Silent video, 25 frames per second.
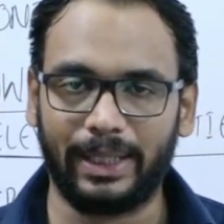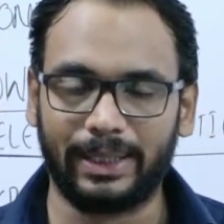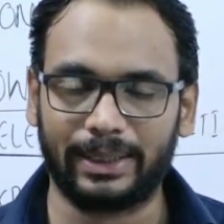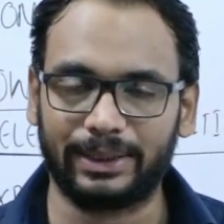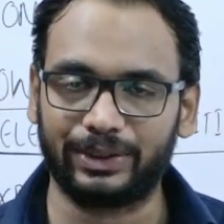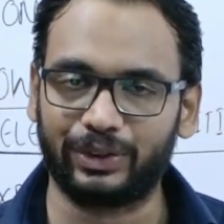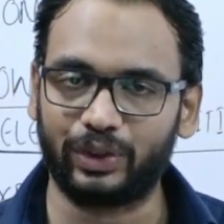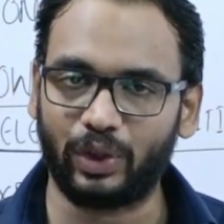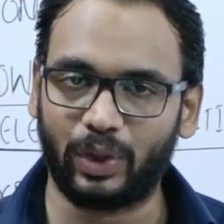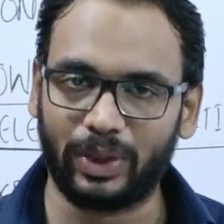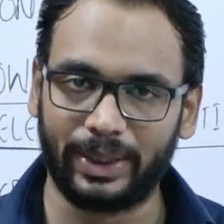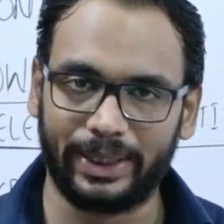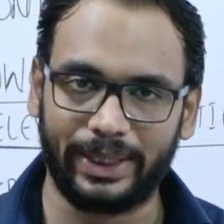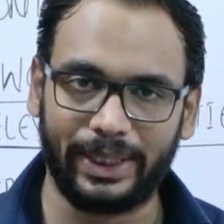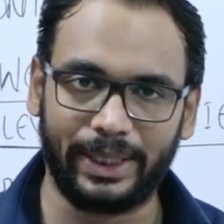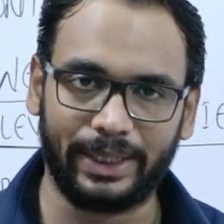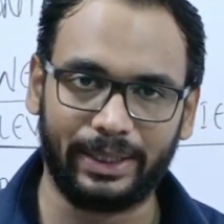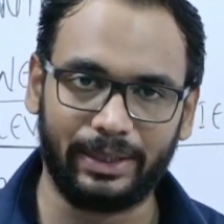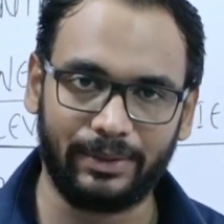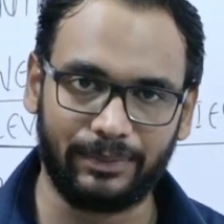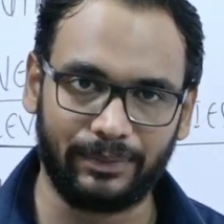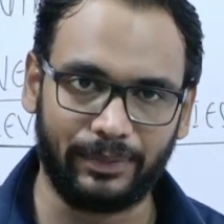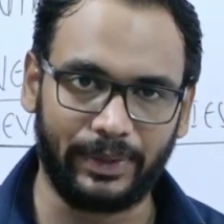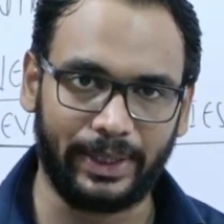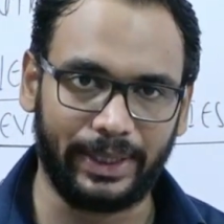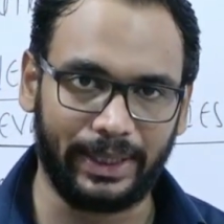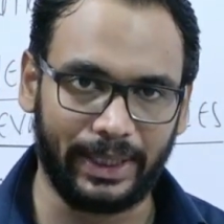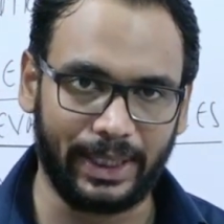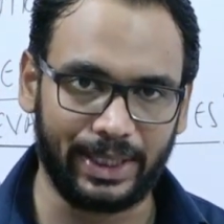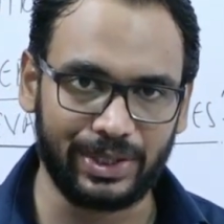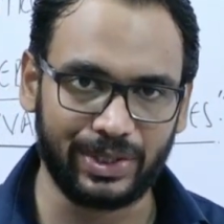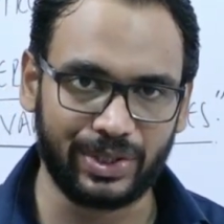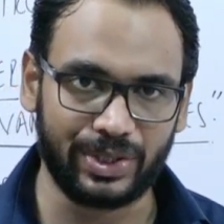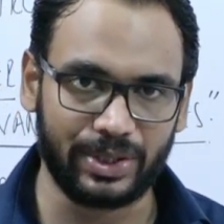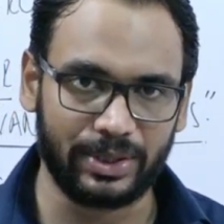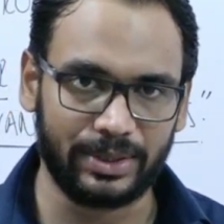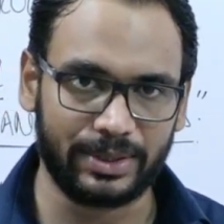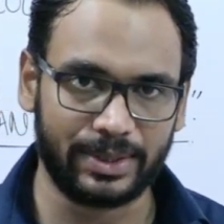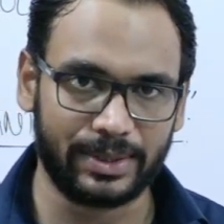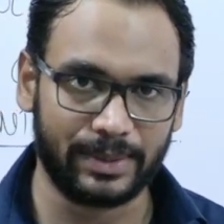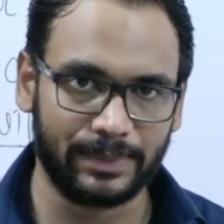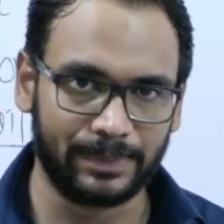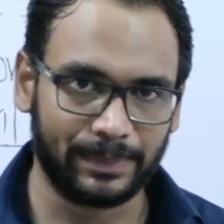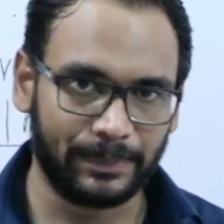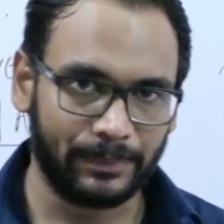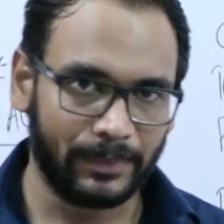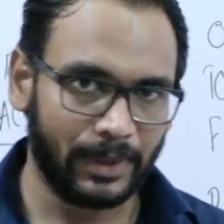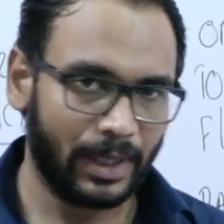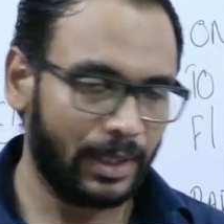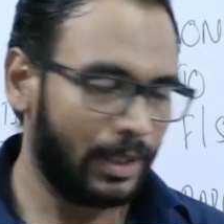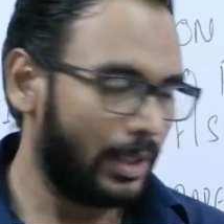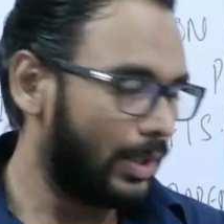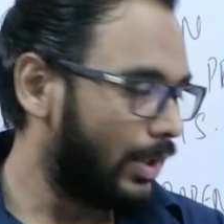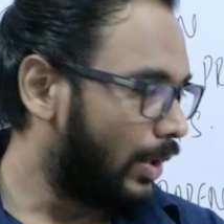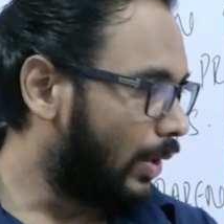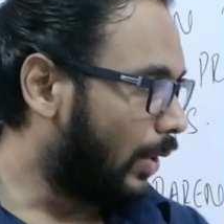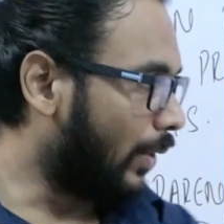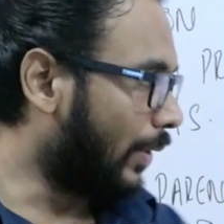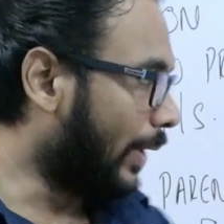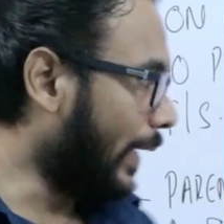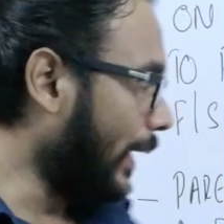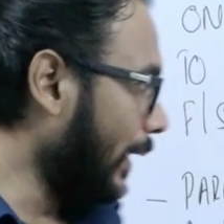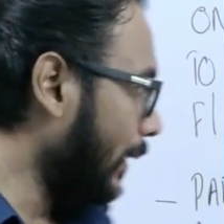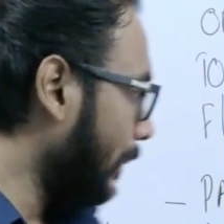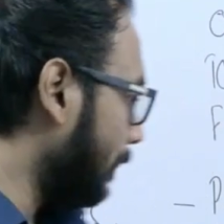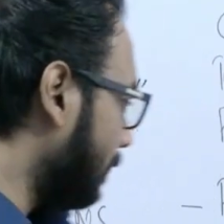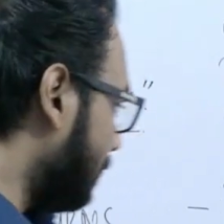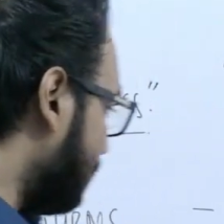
consolidated financials. All right?